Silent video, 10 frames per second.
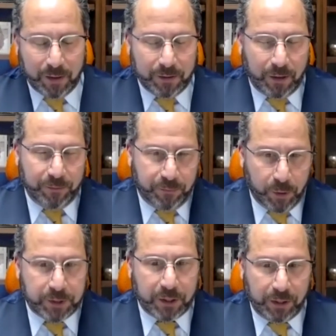
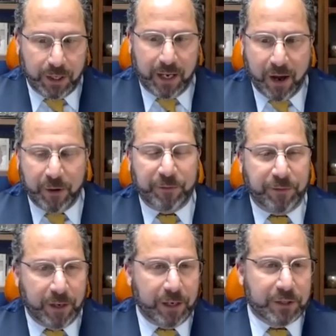Unfortunately,
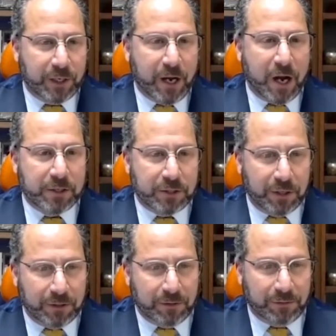counterfeiting is a constant.
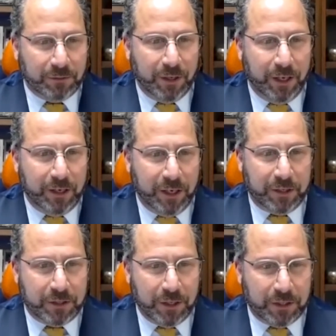
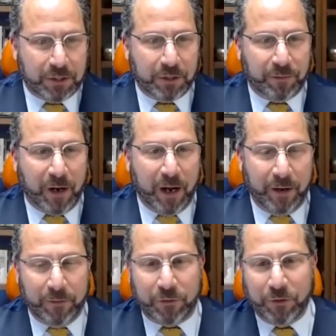It
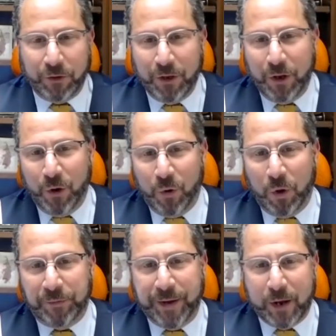survives
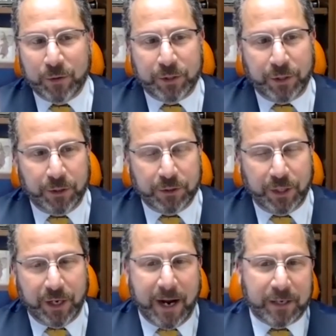all downturns, and
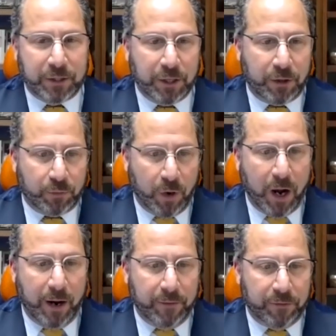it actually
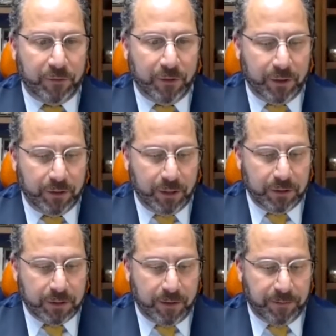thrives in
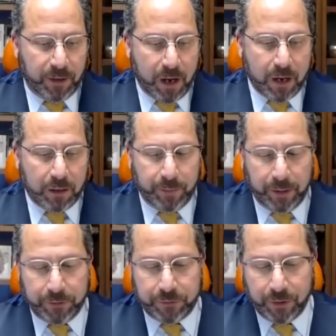tough
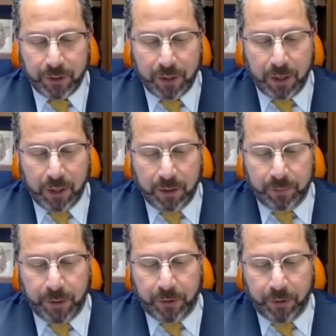economies
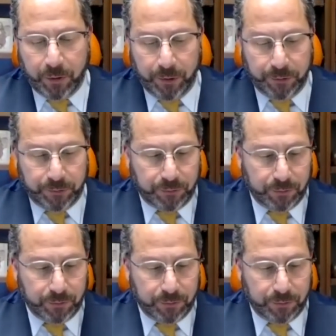because